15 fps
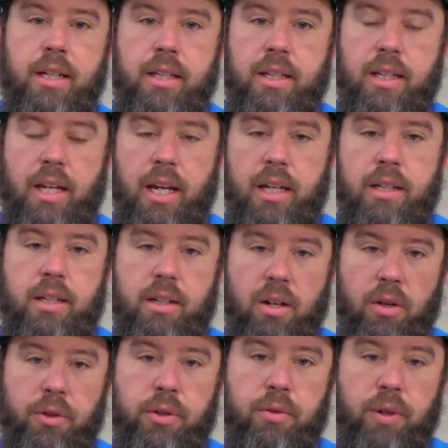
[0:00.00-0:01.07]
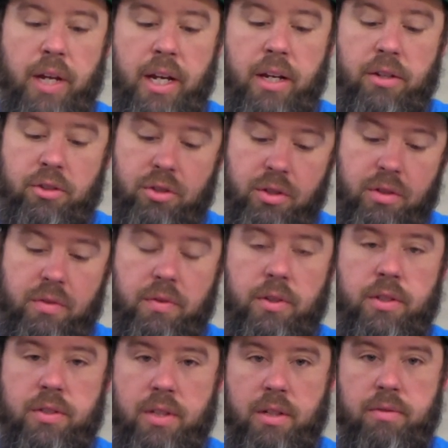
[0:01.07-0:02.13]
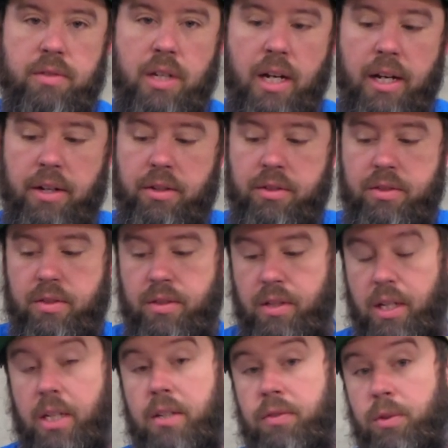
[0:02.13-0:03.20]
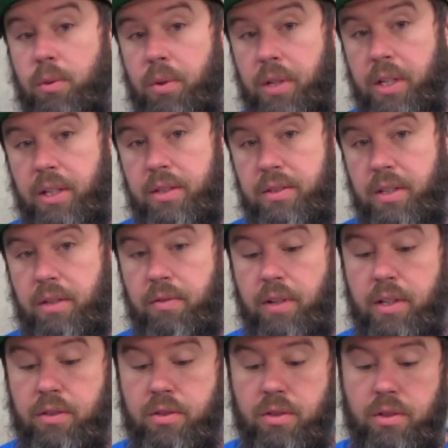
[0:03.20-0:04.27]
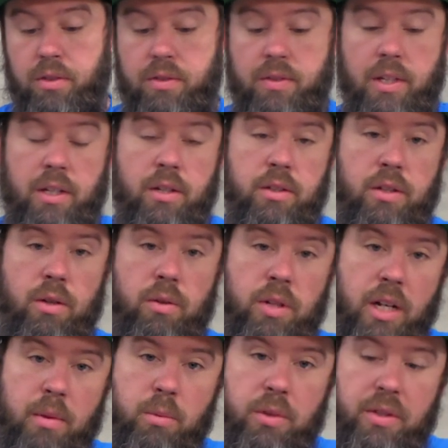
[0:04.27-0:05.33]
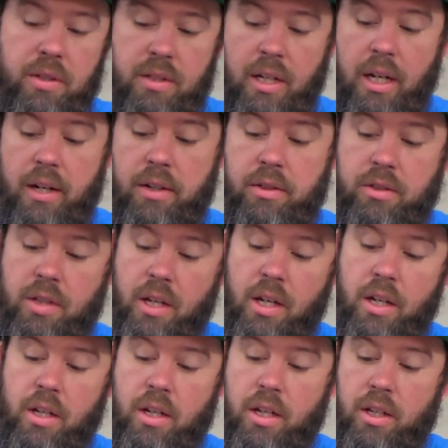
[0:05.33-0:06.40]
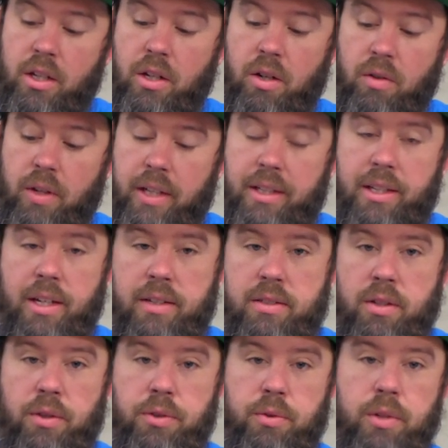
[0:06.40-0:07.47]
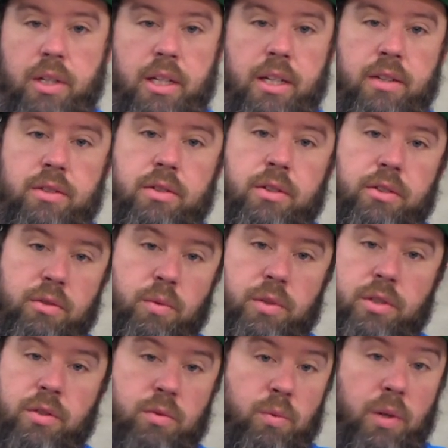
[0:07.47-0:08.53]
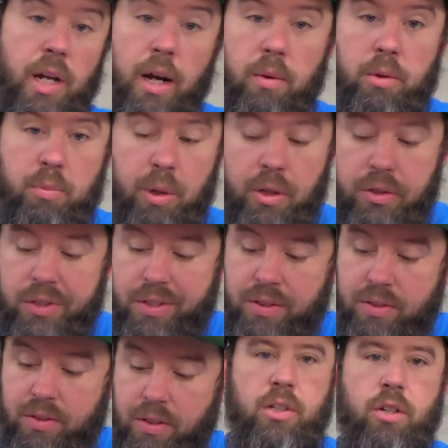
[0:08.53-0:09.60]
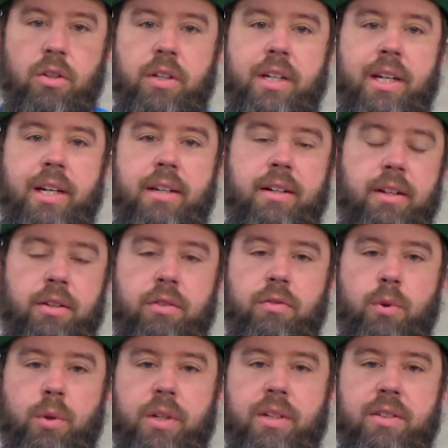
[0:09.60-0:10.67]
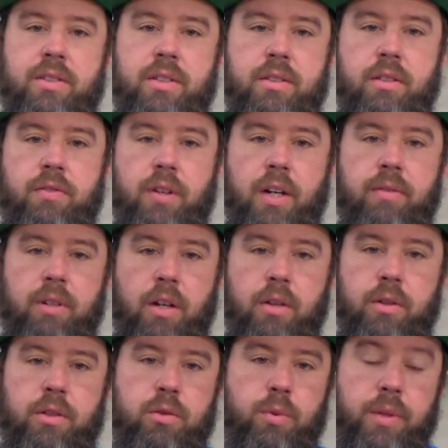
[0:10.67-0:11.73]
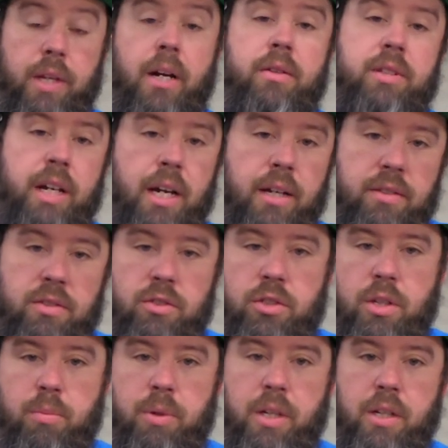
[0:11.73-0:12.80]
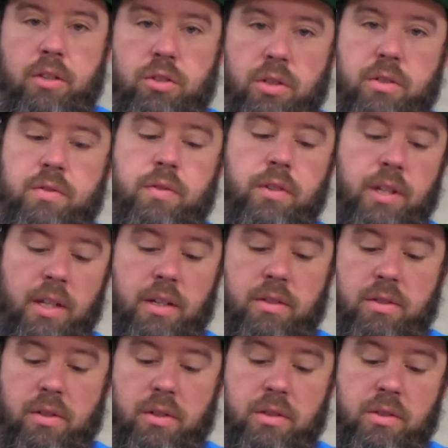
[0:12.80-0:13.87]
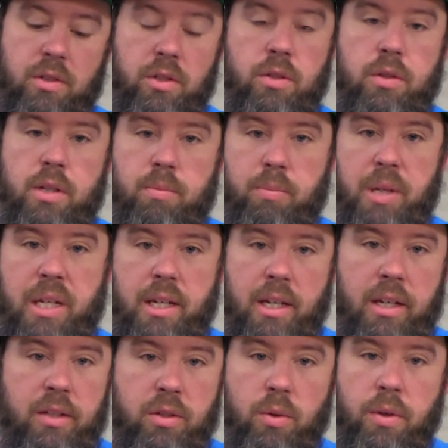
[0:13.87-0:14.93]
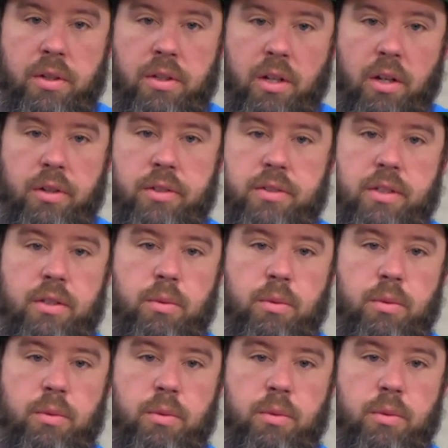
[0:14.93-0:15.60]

the $80 range just for a set of tires. Then if you want to get a set of inserts that don't come with the tires, you know, like the SL3D inserts, which is what I would purchase, you're looking at another $40 to $65 without tax and shipping just for the inserts. So you could be $200 into